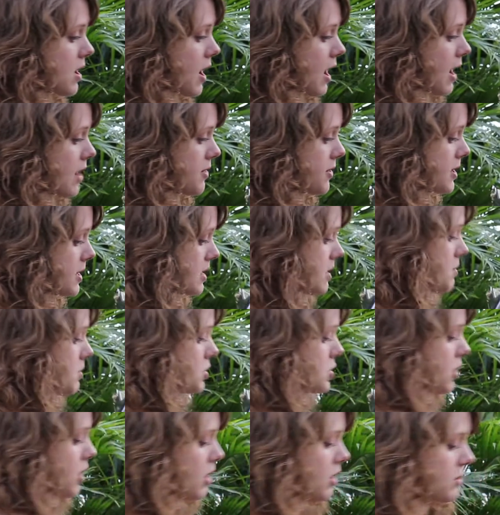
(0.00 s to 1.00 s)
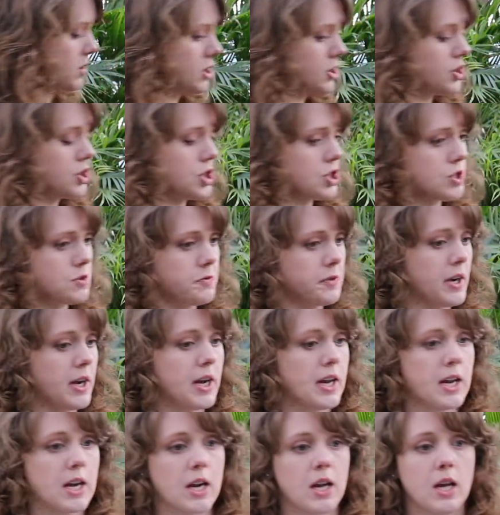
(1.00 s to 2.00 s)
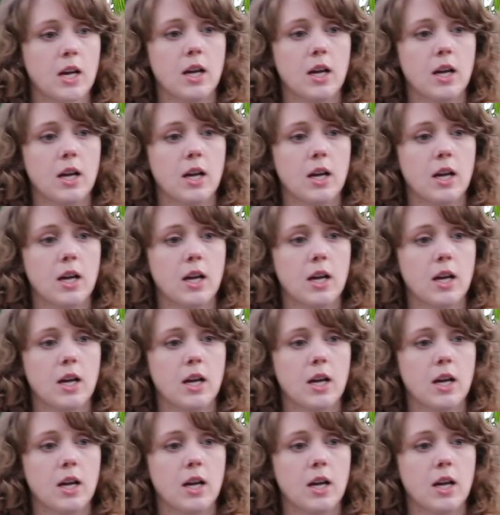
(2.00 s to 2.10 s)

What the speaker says: I think they would tolerate just fine